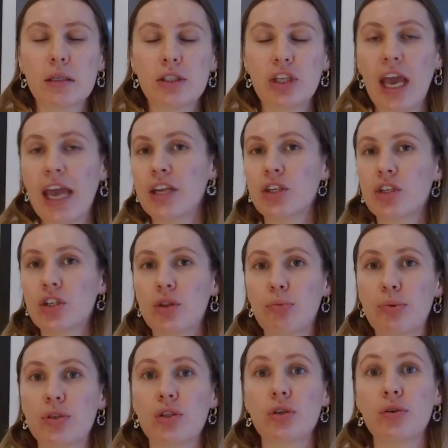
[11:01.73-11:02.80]
change the
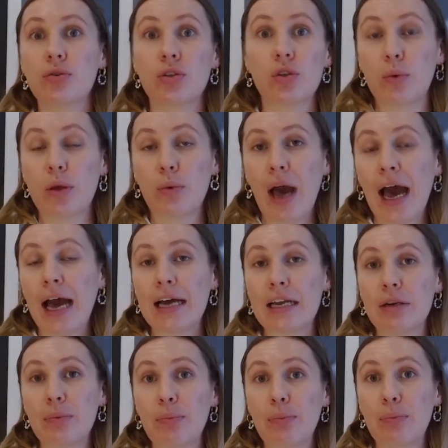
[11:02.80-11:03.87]
pursuits that we had
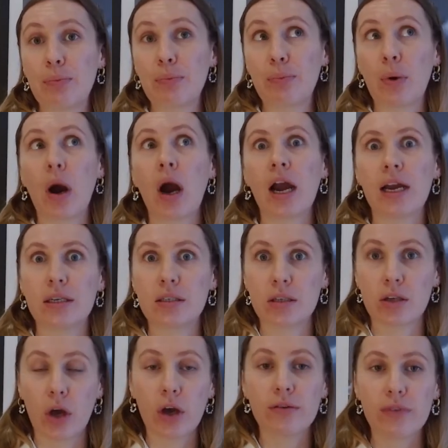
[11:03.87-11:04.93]
prior to
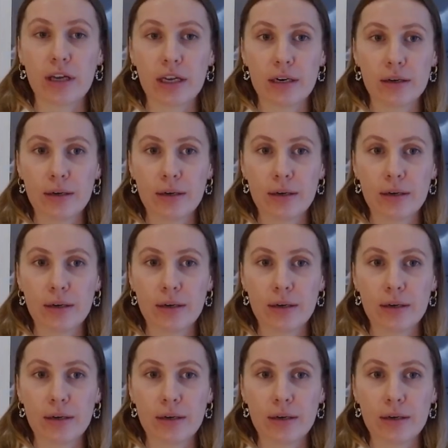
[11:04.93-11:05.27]
COVID.